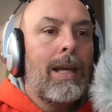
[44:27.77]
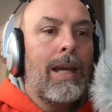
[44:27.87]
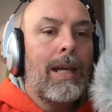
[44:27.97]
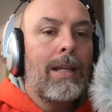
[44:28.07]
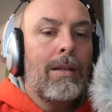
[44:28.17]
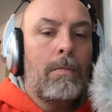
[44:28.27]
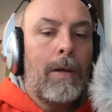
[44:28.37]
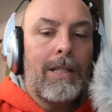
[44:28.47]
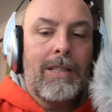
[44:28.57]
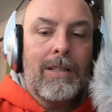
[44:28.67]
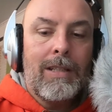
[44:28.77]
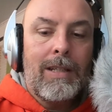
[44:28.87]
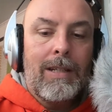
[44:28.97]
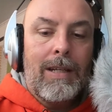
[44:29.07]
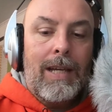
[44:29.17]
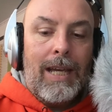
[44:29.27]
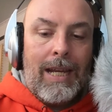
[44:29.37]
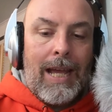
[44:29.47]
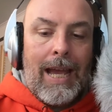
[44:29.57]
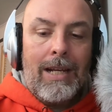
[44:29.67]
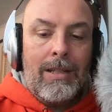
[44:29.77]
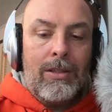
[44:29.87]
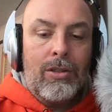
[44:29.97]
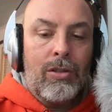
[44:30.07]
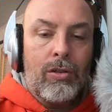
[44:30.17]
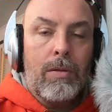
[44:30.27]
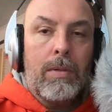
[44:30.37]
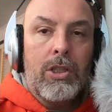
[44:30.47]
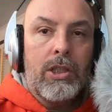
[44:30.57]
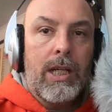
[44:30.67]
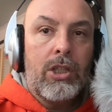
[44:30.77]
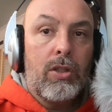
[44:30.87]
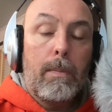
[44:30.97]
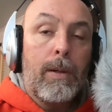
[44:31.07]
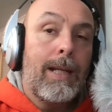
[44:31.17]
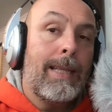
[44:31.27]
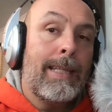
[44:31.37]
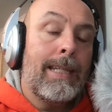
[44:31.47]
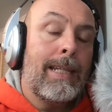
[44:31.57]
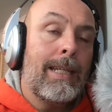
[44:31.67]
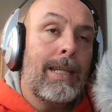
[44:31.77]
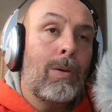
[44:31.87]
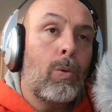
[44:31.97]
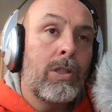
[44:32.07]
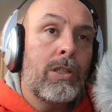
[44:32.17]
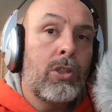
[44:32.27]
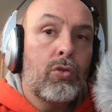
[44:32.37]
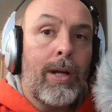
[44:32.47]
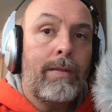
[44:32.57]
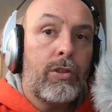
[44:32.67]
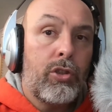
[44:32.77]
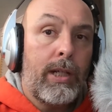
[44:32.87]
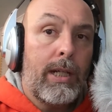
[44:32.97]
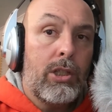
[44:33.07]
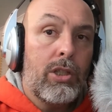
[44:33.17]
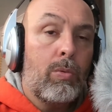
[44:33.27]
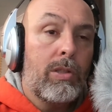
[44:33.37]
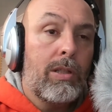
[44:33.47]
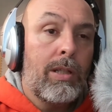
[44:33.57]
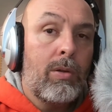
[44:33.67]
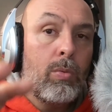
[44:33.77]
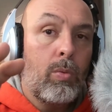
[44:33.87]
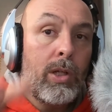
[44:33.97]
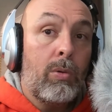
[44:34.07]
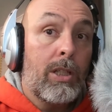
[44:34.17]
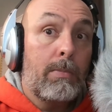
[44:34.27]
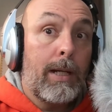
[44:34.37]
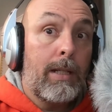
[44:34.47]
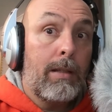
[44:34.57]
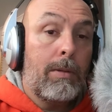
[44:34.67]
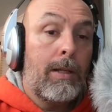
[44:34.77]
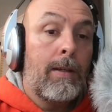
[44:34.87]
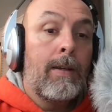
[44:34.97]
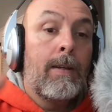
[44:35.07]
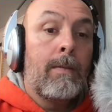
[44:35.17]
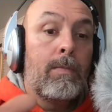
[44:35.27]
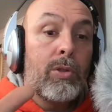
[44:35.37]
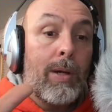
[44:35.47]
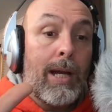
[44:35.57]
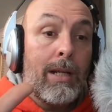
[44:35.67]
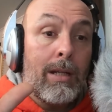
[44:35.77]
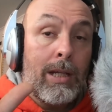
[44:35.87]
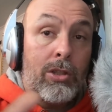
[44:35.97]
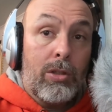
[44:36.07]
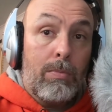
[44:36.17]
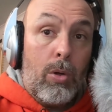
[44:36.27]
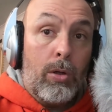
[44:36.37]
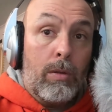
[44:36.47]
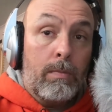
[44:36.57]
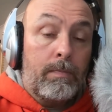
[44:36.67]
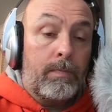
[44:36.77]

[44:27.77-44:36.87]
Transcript: And basically, it had an internal combustion engine, but it wasn't a drivetrain engine. It wasn't like what you'd expect it to be. So it had an electric motor.